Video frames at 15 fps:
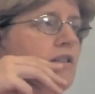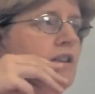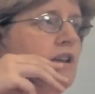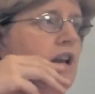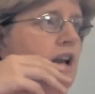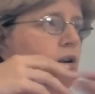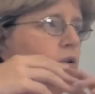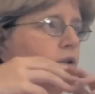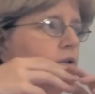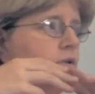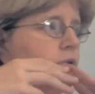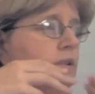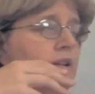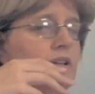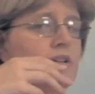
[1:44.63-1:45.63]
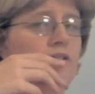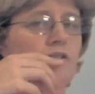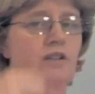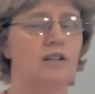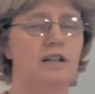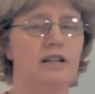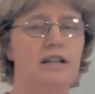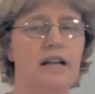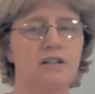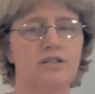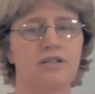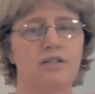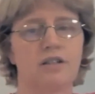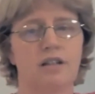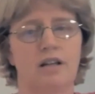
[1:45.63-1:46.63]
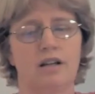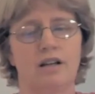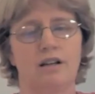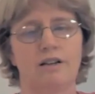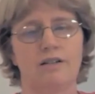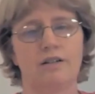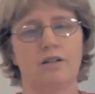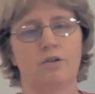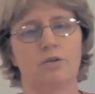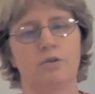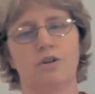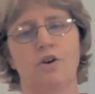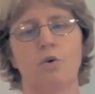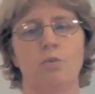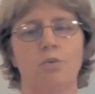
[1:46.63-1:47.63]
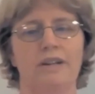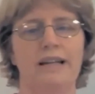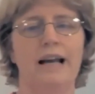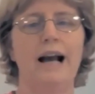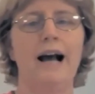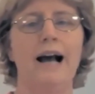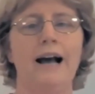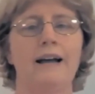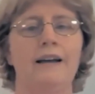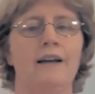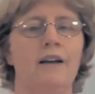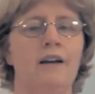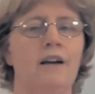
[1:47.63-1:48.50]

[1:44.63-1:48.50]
the arrow is going to naturally, go really high.